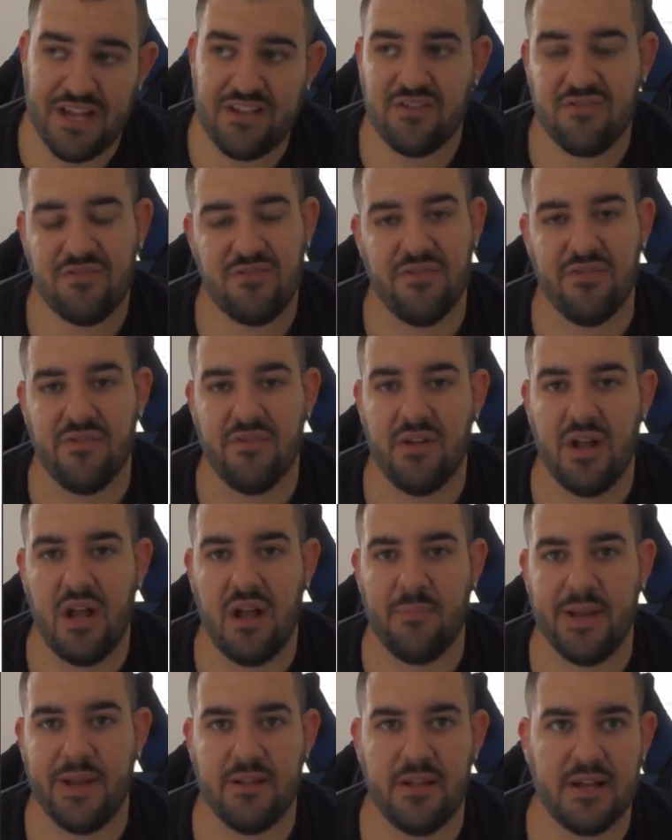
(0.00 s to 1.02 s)
true. I
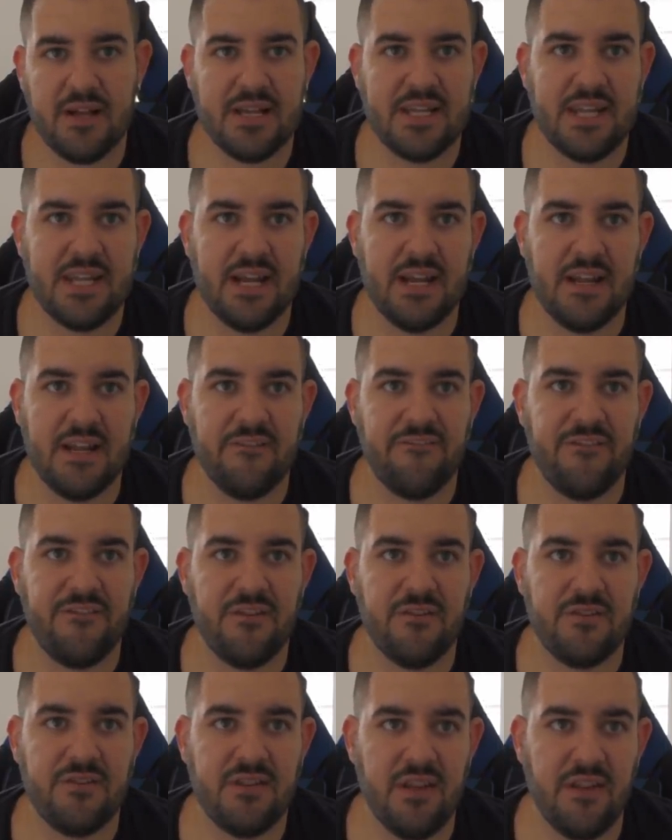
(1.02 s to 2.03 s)
mean, like I said, if
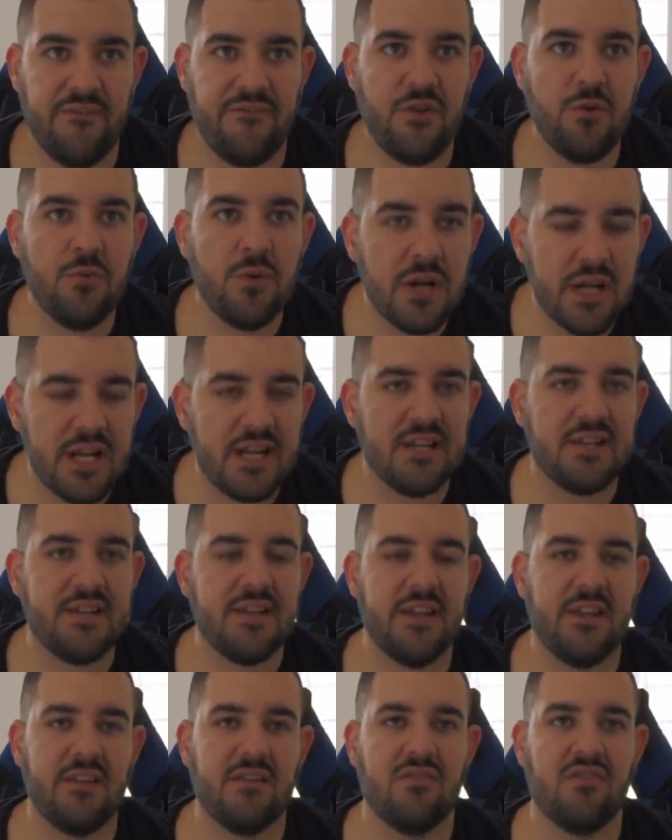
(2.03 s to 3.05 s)
you were innocent
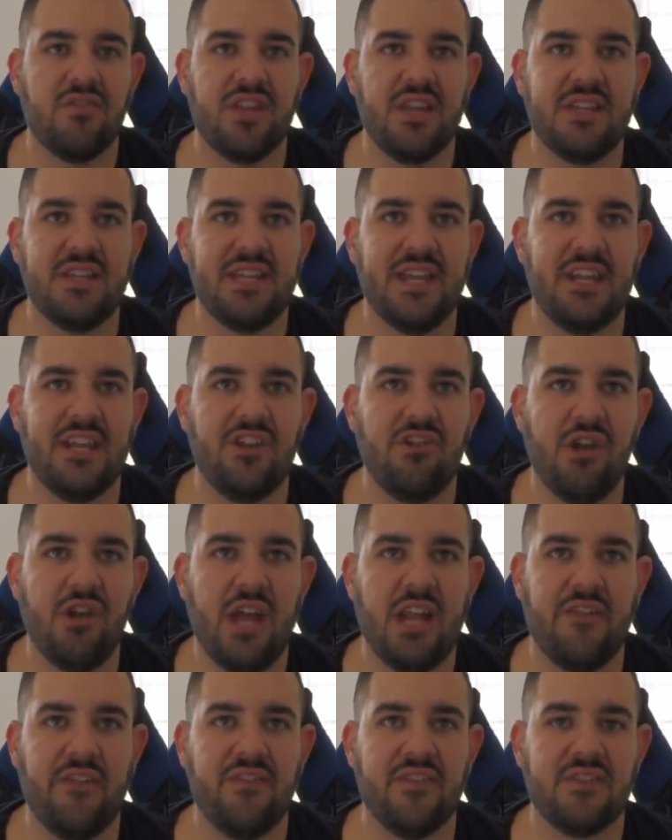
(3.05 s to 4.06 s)
in all this and you had
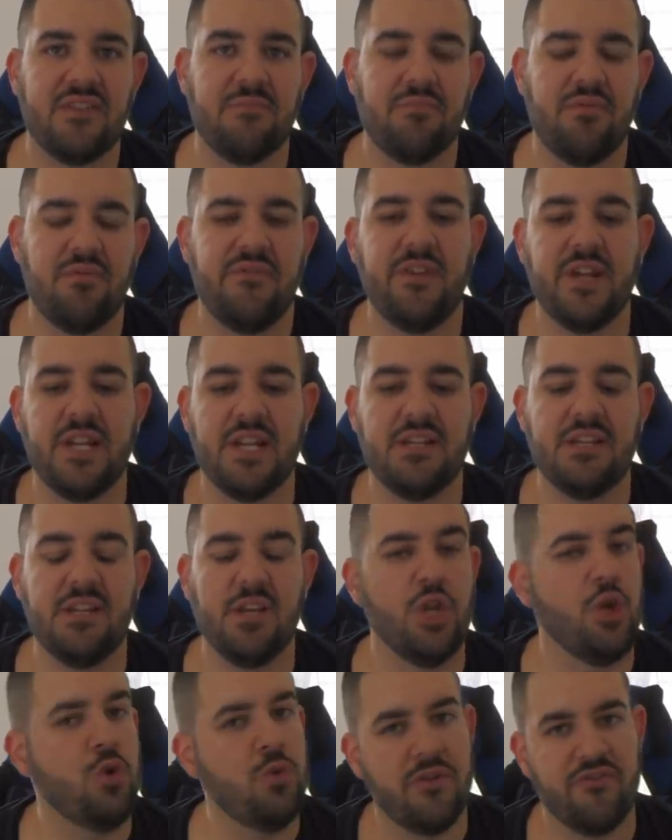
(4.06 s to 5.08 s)
evidence to prove you're innocent,
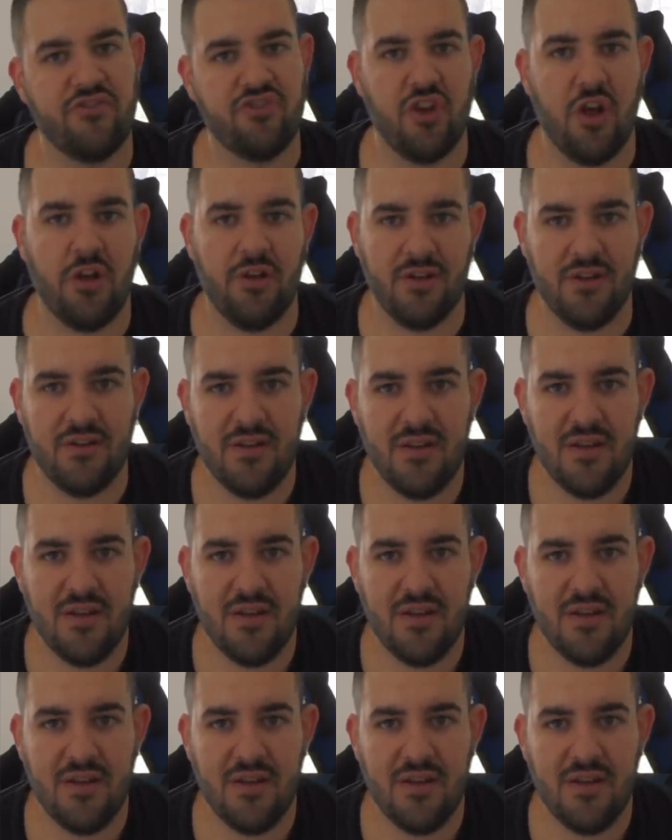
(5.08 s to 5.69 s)
you would have shown it.